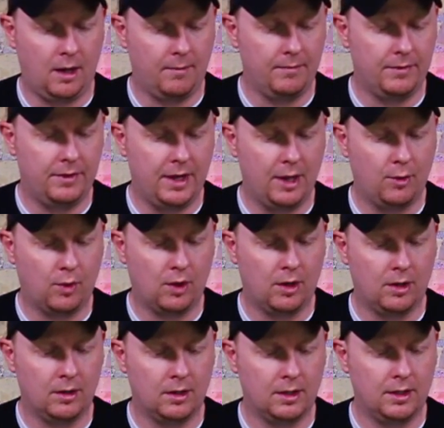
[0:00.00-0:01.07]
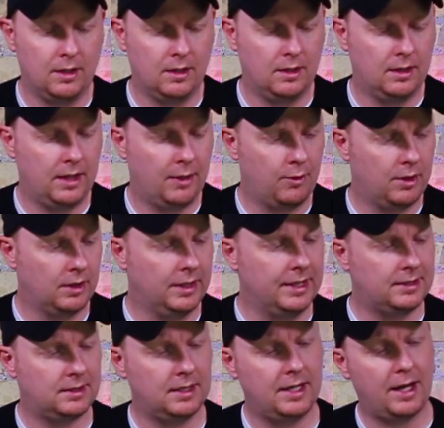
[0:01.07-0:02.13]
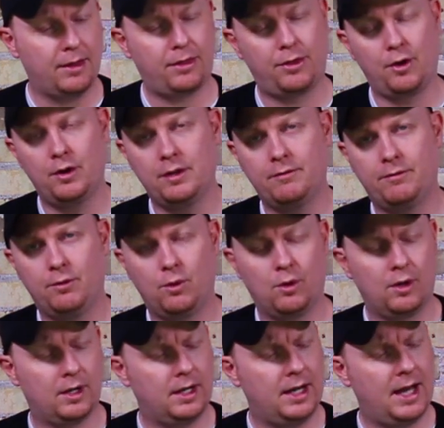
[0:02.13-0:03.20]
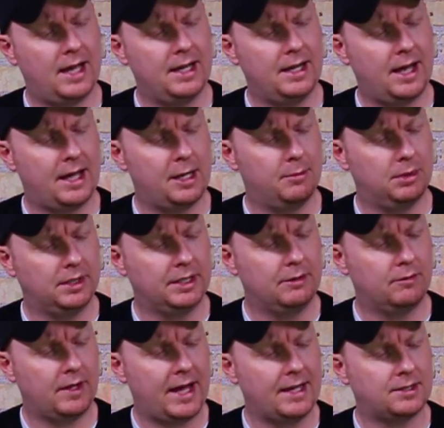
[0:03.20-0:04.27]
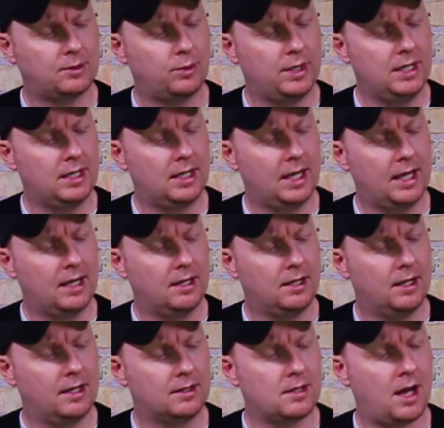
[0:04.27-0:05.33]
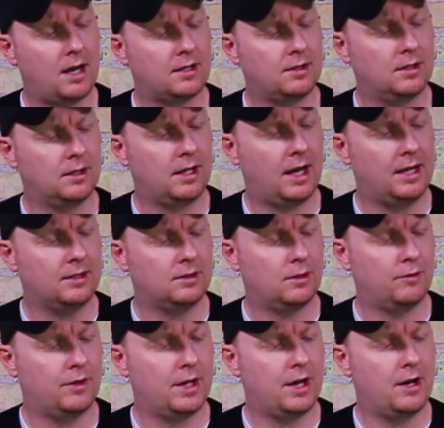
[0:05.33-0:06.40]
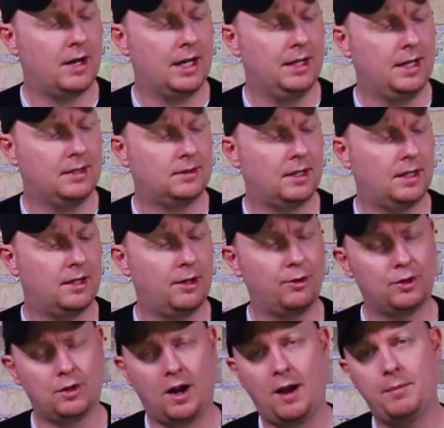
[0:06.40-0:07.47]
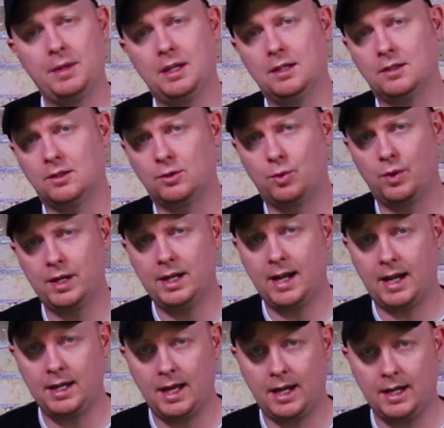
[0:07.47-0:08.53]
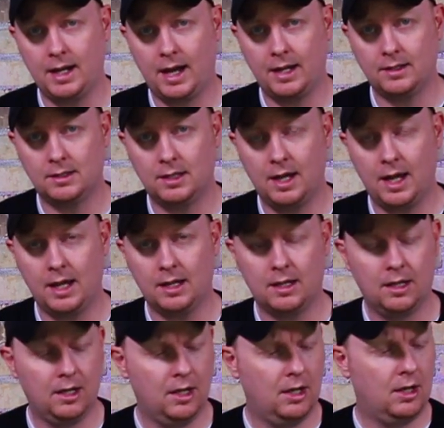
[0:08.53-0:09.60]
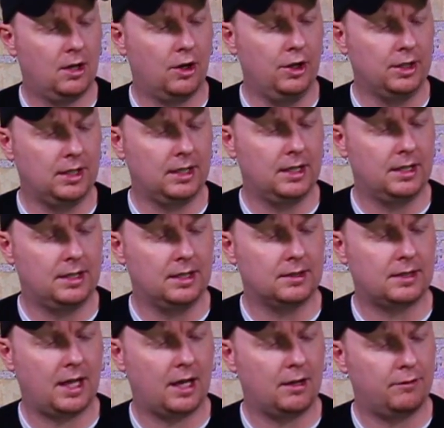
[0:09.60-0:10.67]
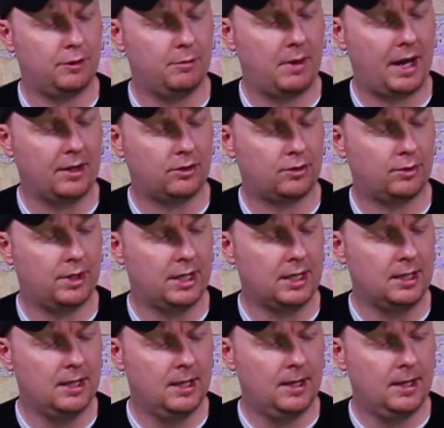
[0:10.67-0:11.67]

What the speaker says: They were listed at $34.99, I believe, last week, and talked to the guys over there, and they said they were dropping it to $29.99 today, or you can get a discount if you buy 3.